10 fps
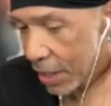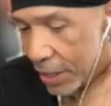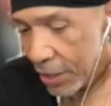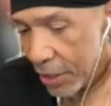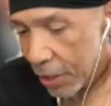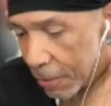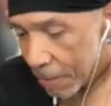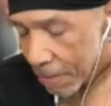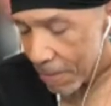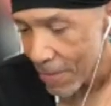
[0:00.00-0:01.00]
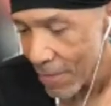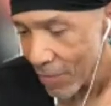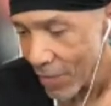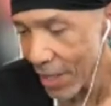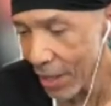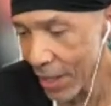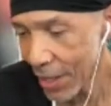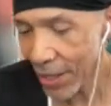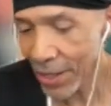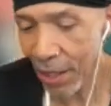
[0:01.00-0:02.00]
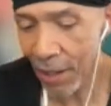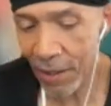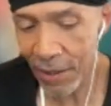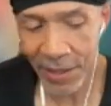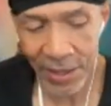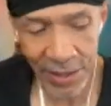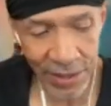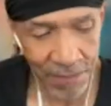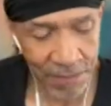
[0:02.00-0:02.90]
you know, it's hard to.